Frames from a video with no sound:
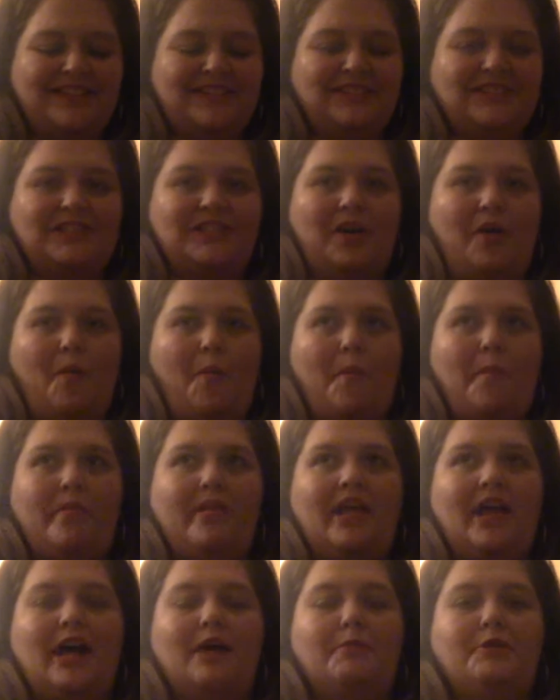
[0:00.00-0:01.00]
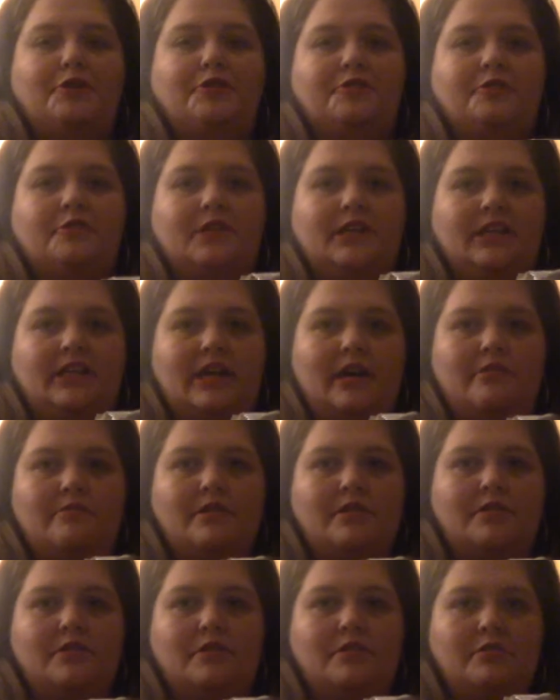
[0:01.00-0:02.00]
So I'll be sure to link down
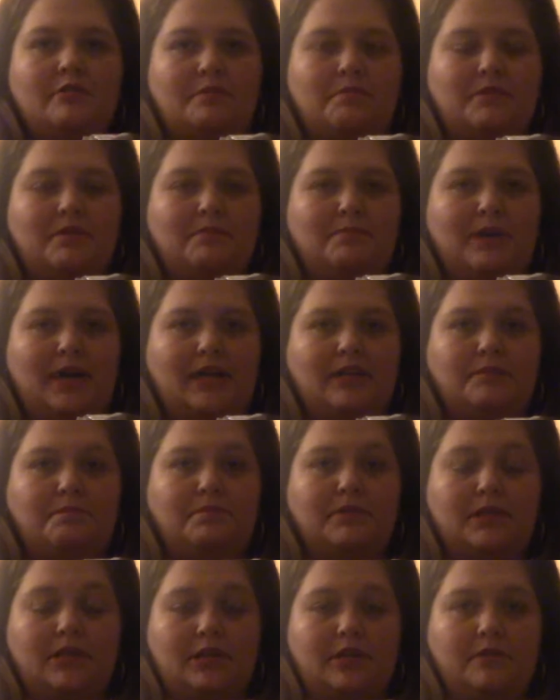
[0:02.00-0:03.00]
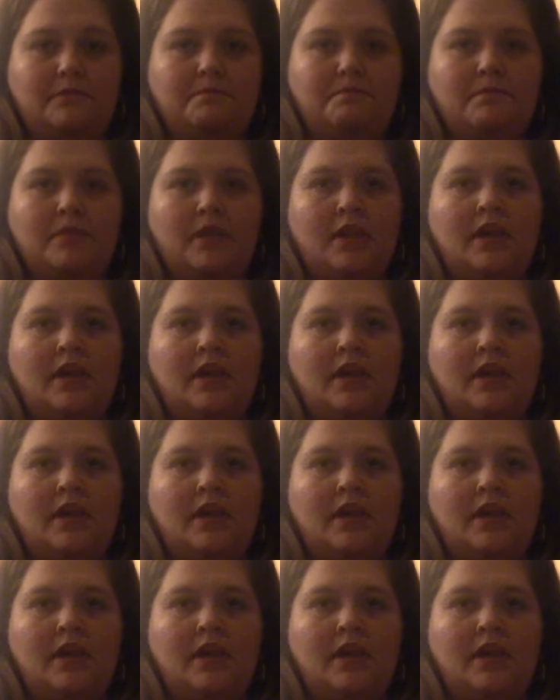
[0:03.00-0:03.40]
in the description box below